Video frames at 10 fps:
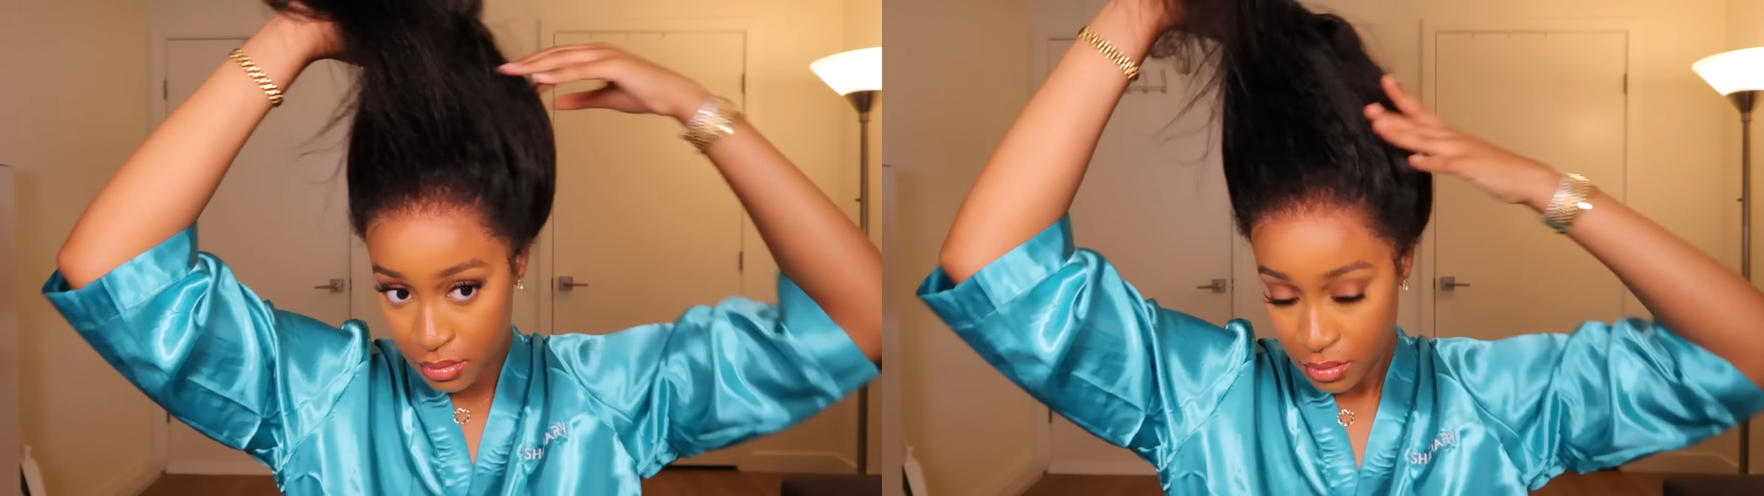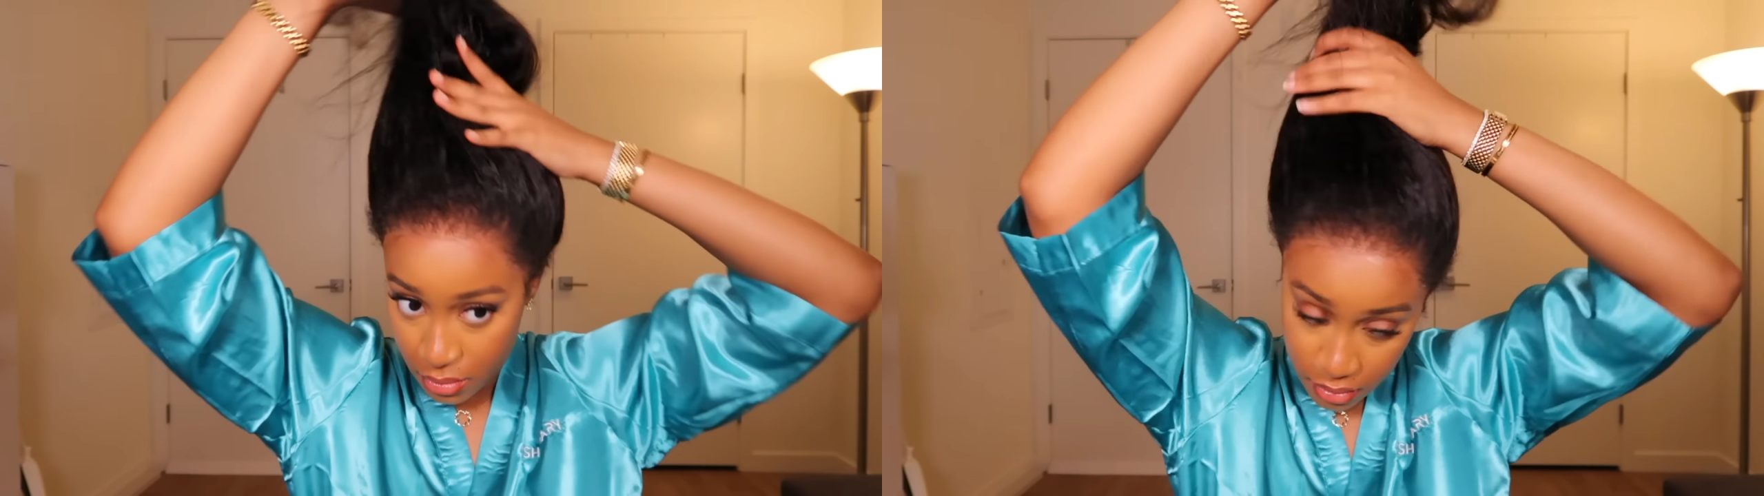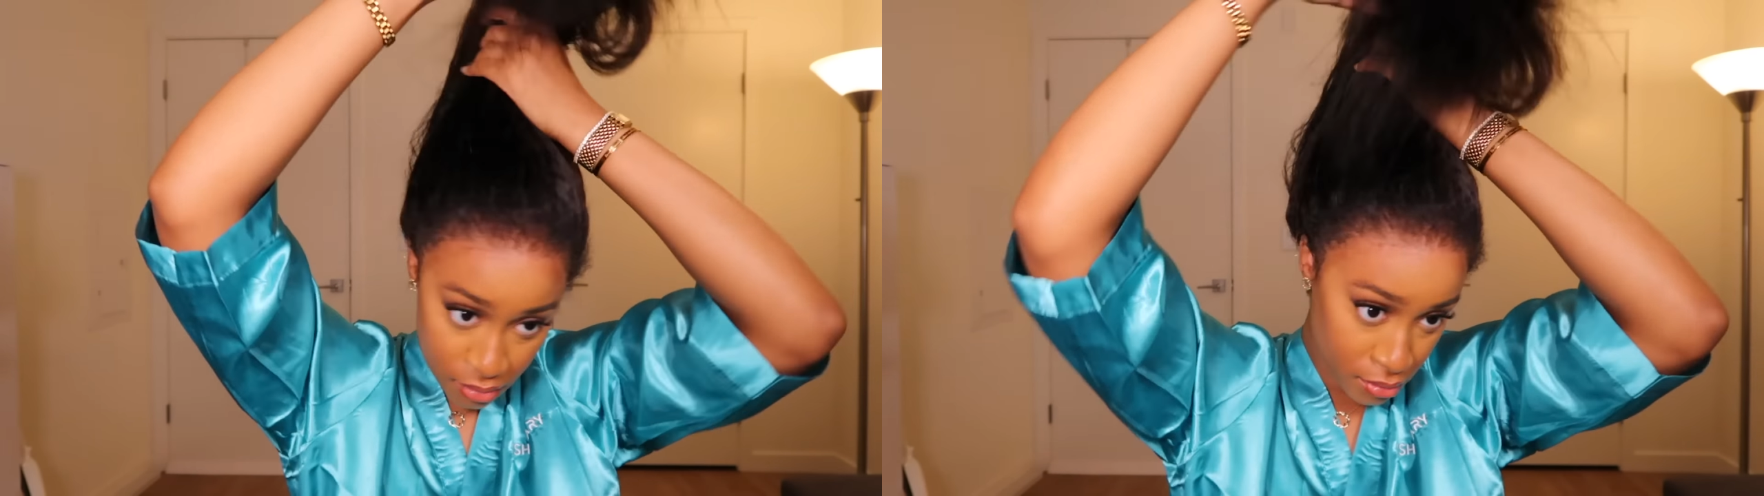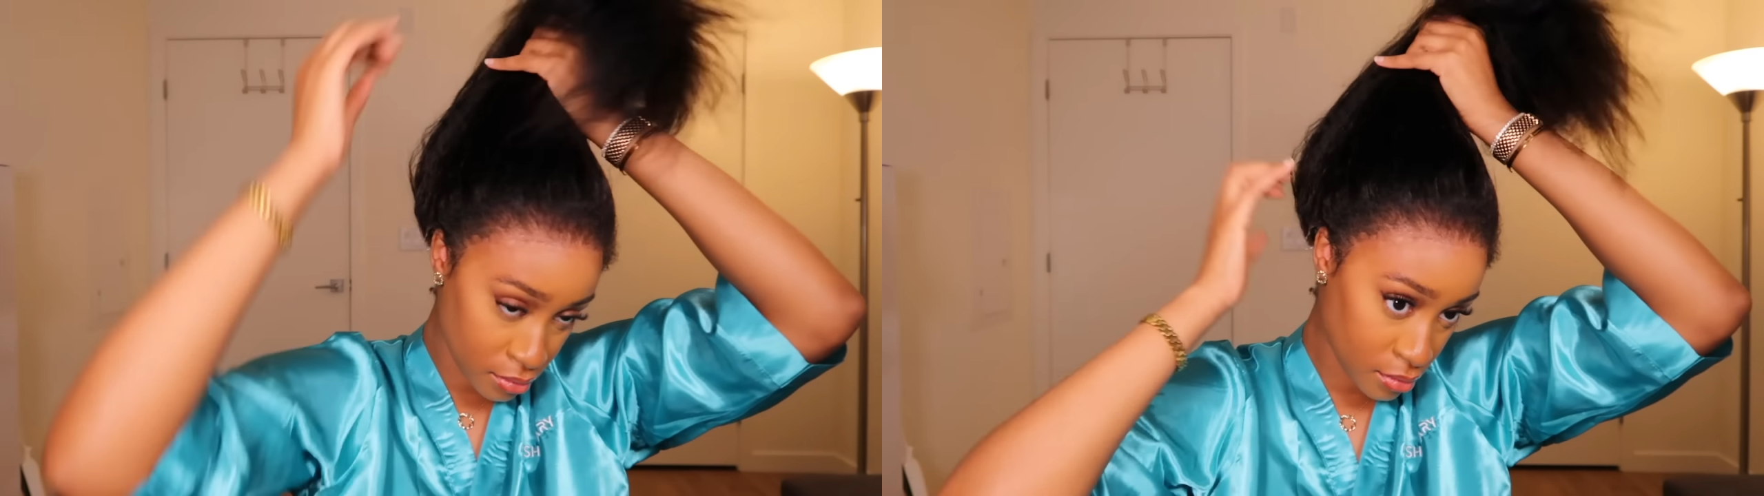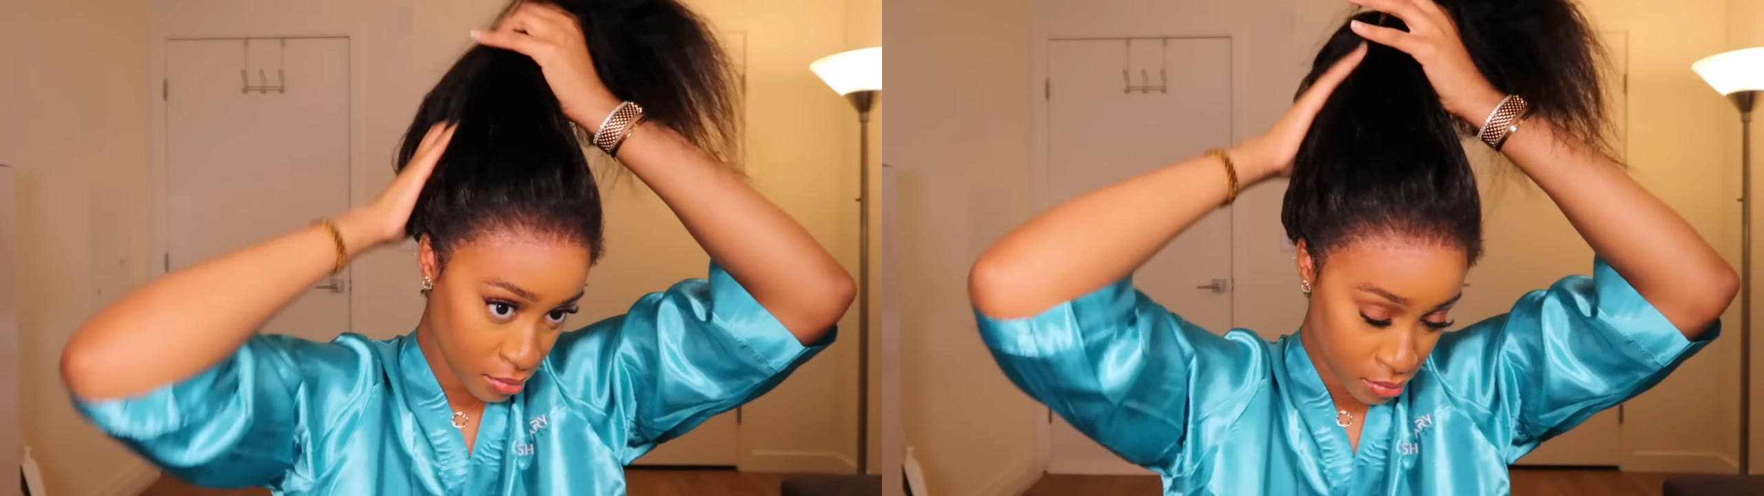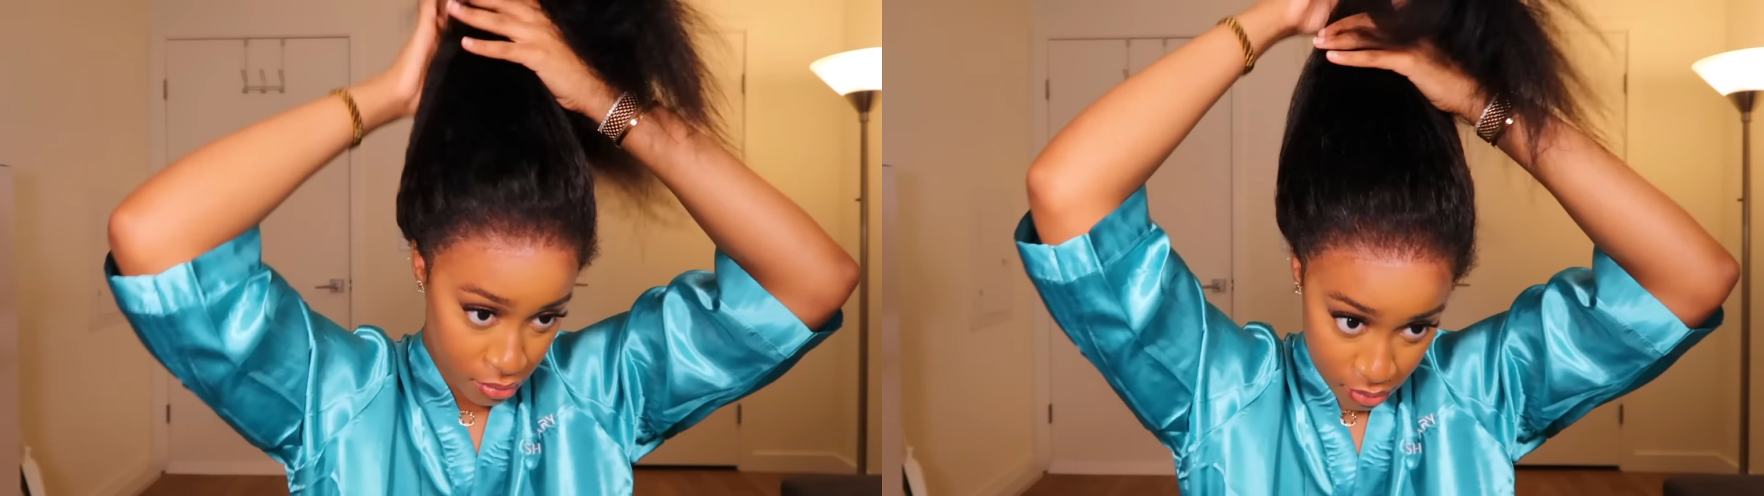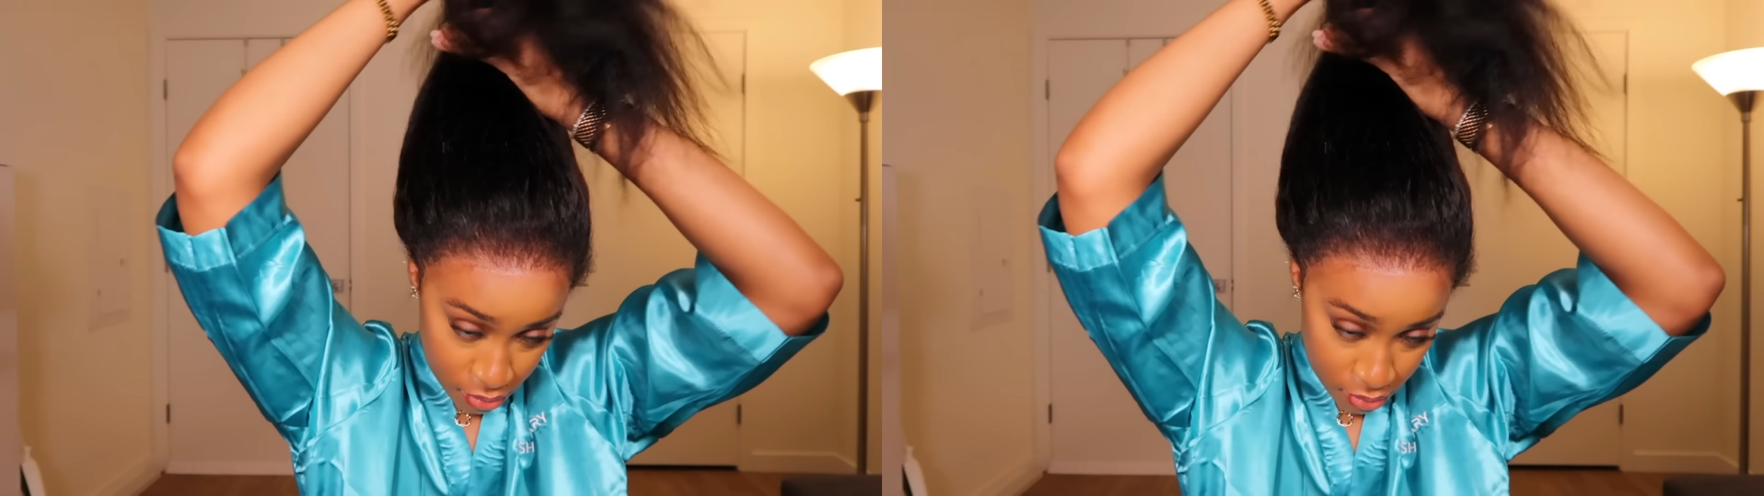I would have done a better job,